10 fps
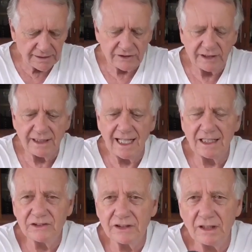listed
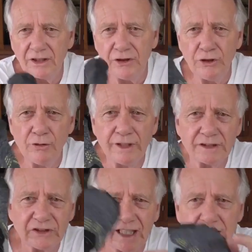as
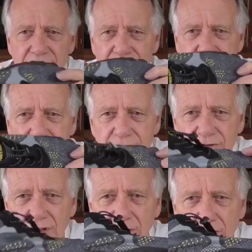unisex shoes,
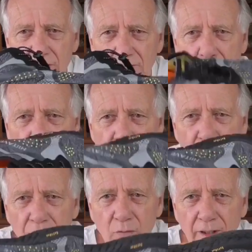so men
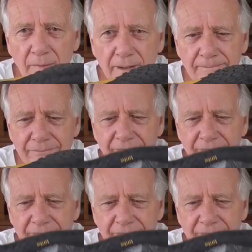or women.